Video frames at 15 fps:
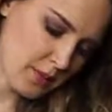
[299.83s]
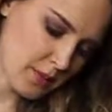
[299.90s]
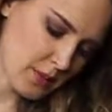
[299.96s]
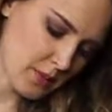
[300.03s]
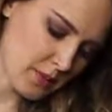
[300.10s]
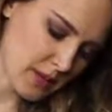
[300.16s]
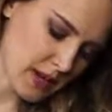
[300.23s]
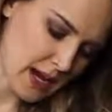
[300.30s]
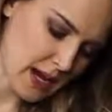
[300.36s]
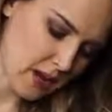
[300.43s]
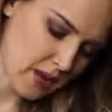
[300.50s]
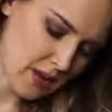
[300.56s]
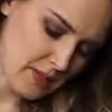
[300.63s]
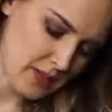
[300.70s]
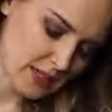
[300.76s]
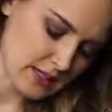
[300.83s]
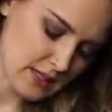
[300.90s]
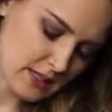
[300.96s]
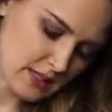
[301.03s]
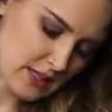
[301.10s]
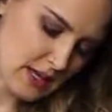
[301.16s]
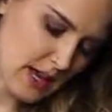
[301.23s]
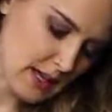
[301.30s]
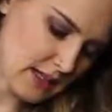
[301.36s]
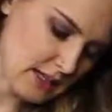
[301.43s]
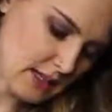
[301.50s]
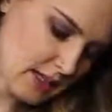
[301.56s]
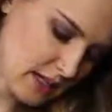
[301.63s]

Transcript: boom, how amazing is that?